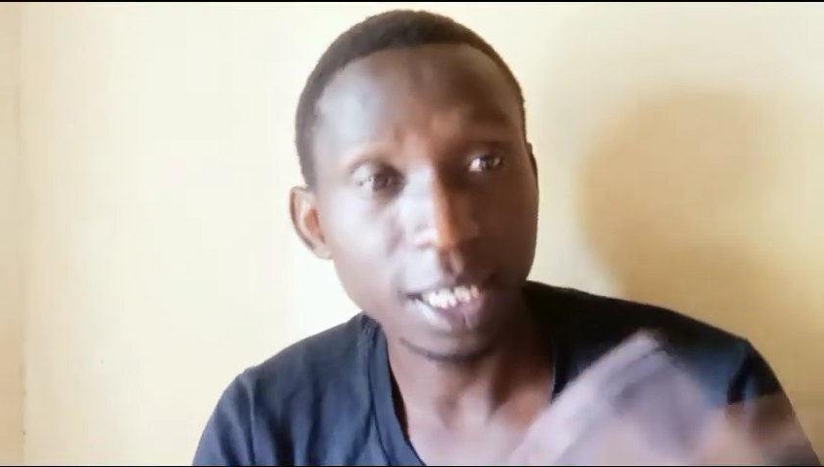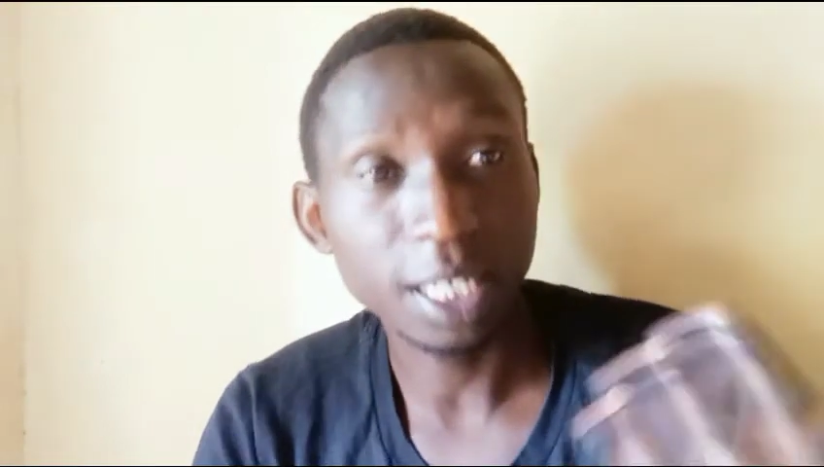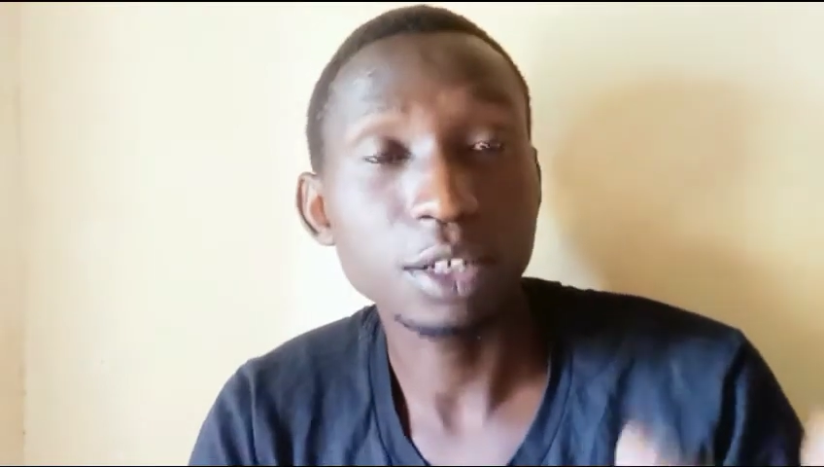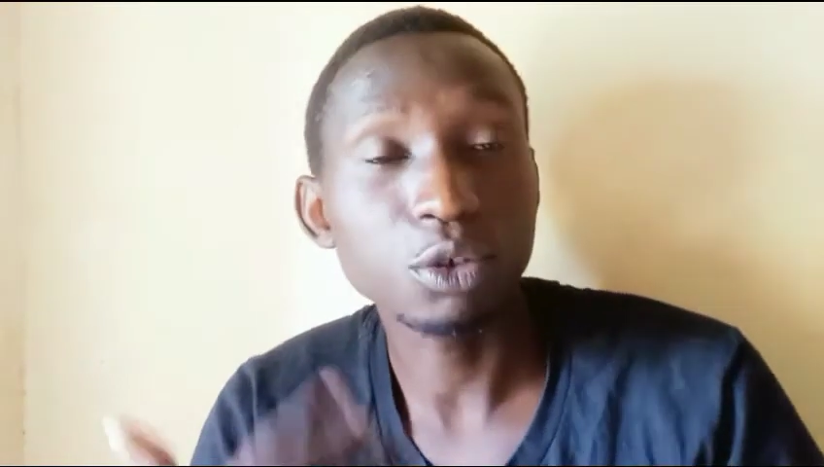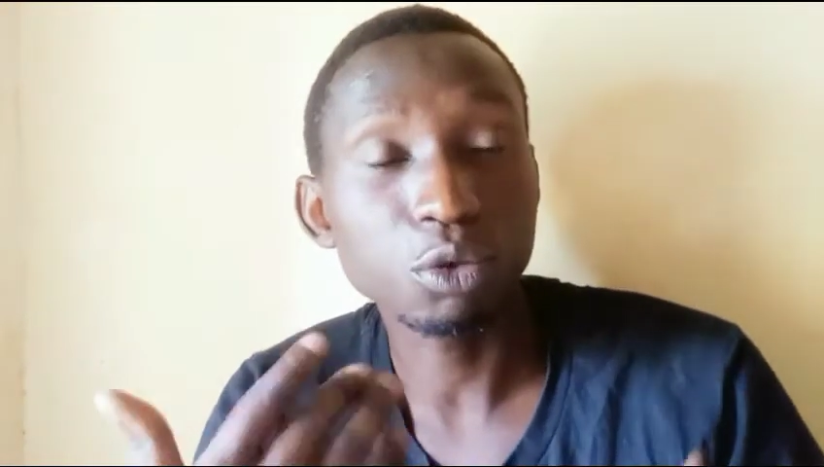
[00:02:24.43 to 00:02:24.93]

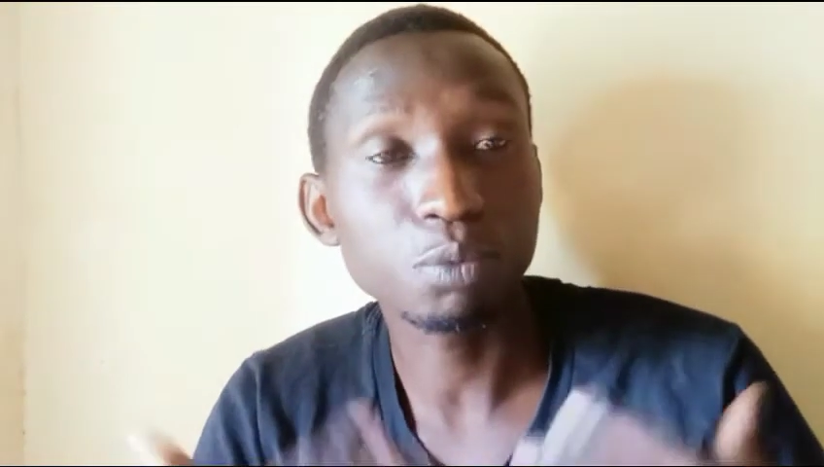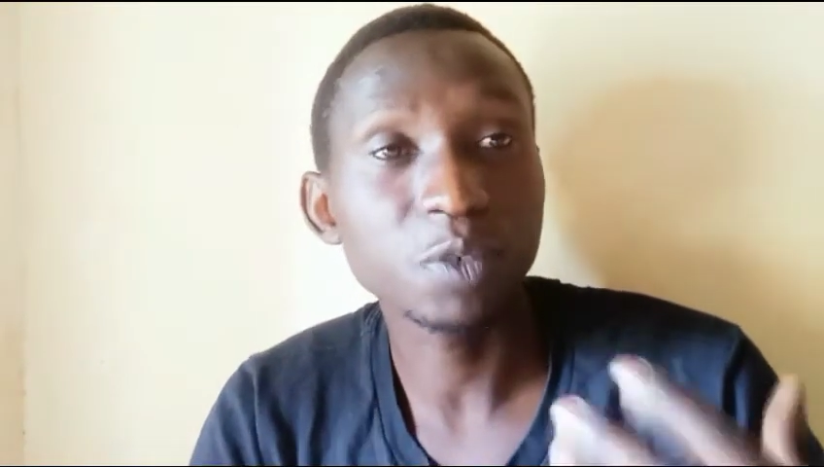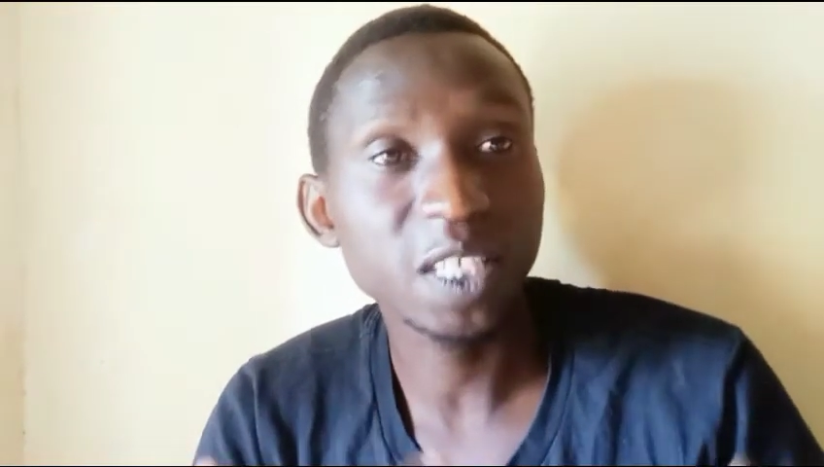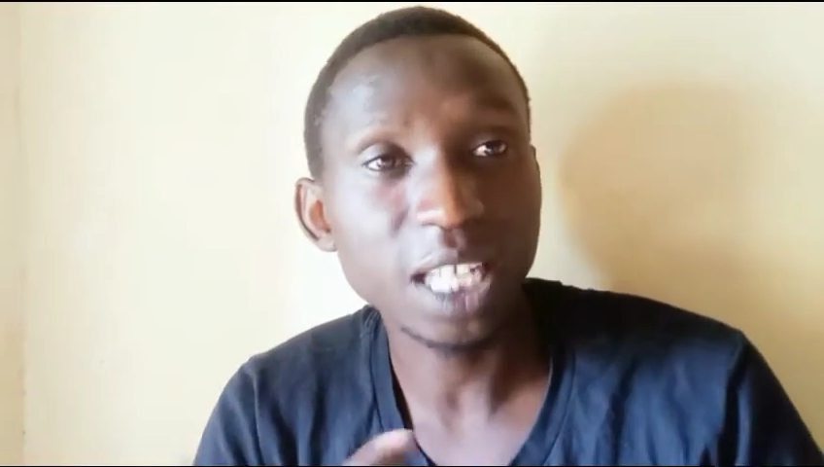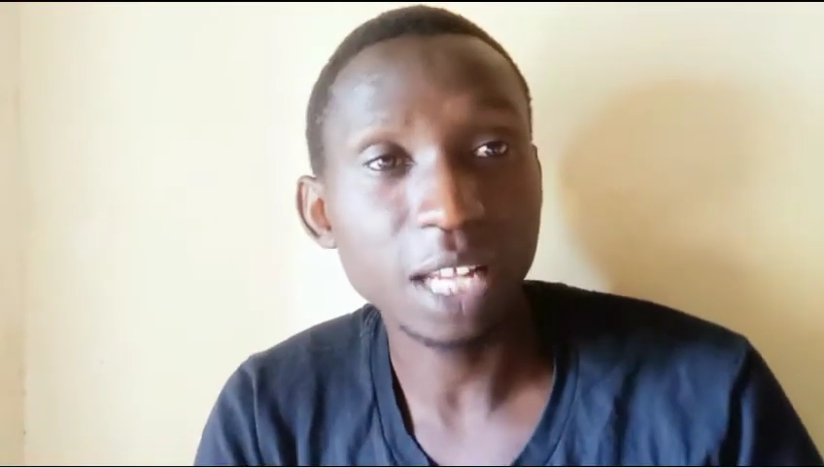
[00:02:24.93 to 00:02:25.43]
then you'll
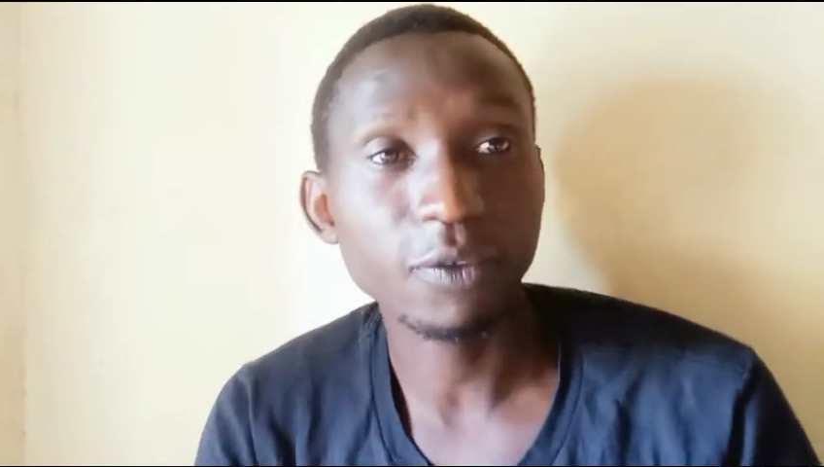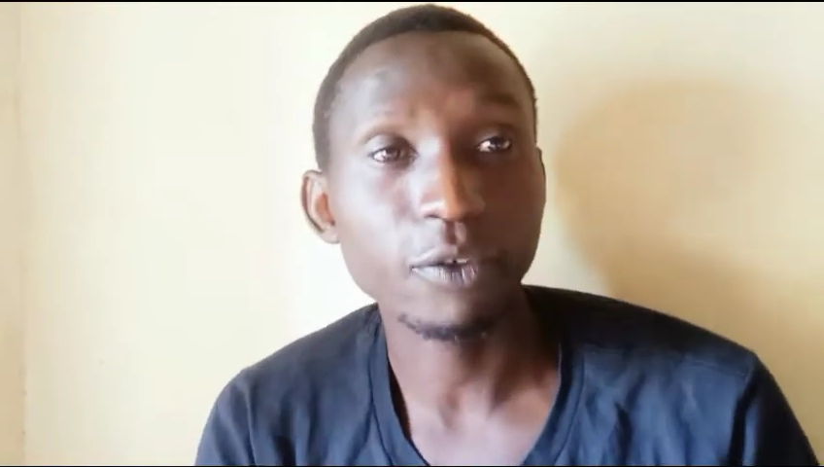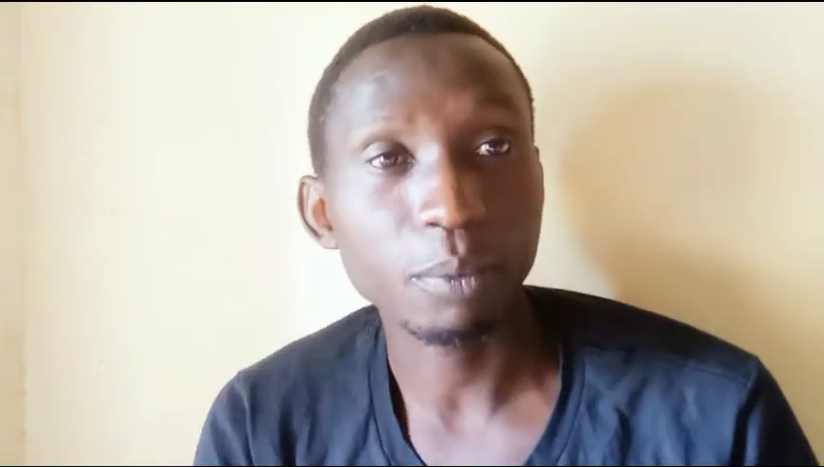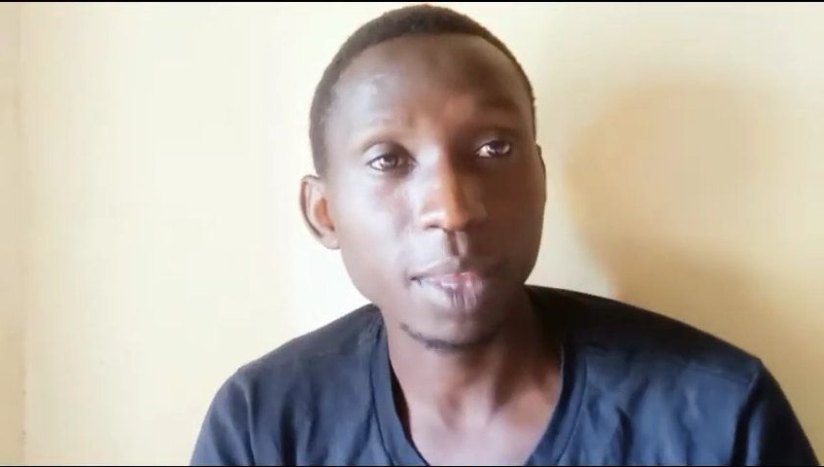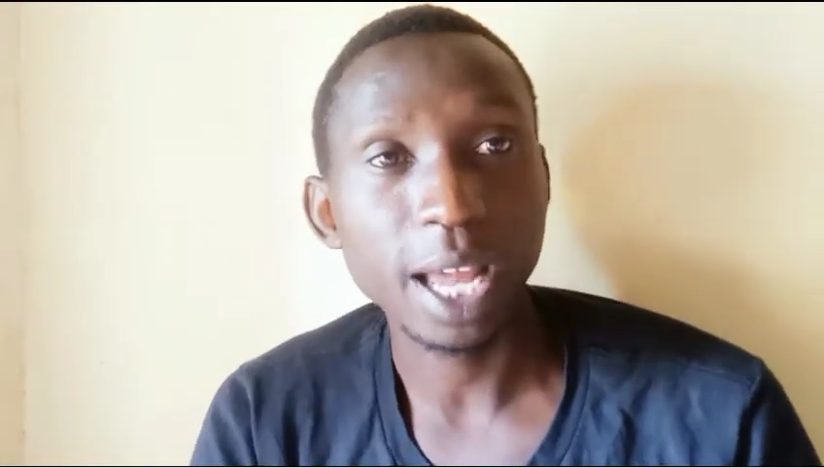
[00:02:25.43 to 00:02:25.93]
start
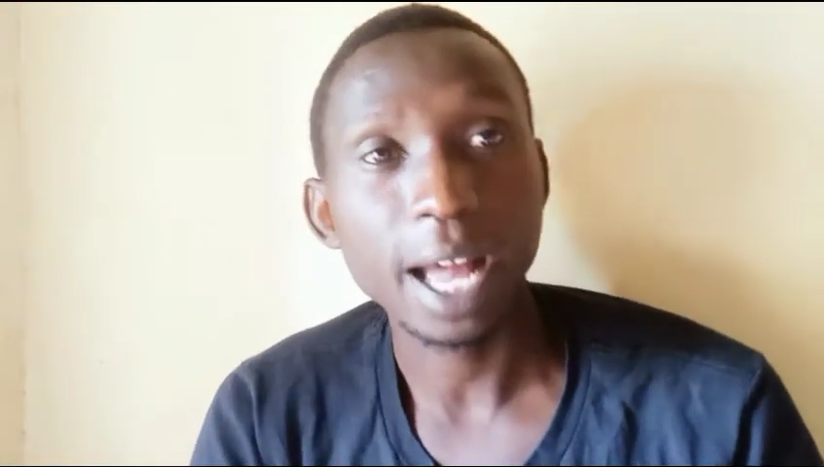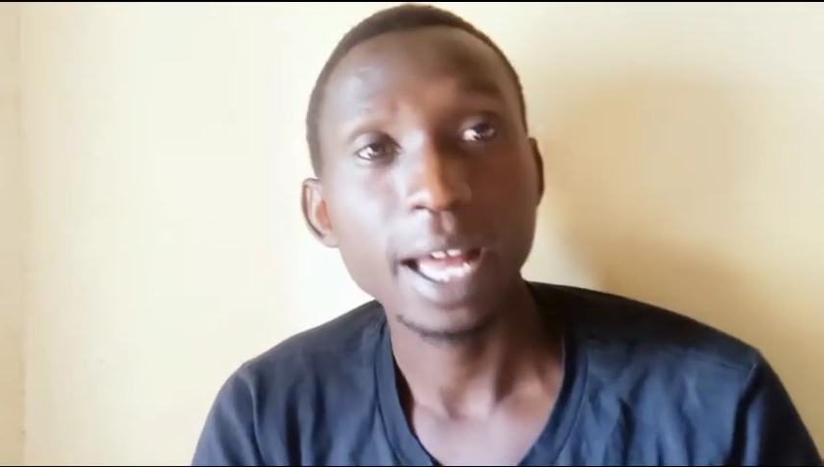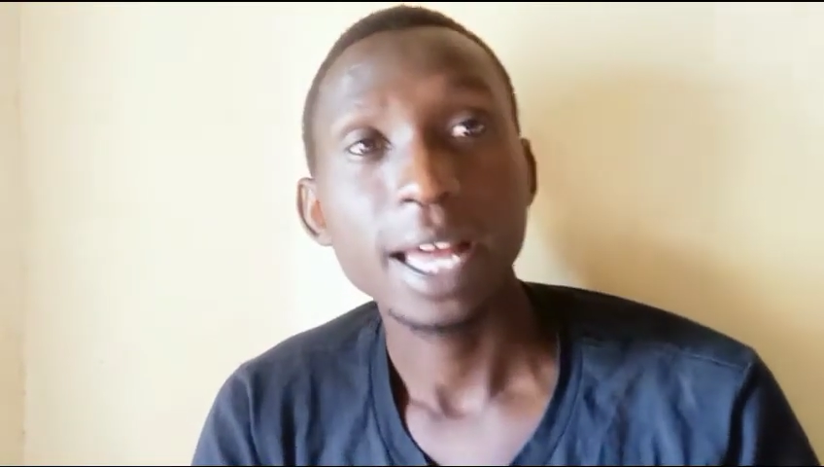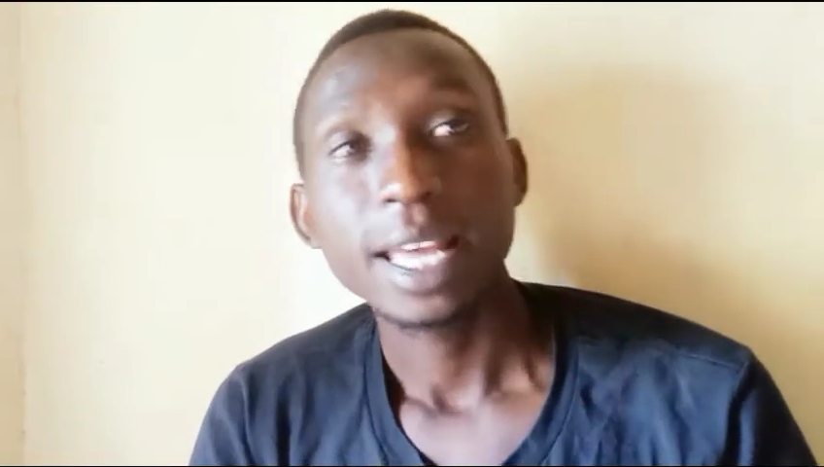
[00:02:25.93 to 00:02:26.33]
from there.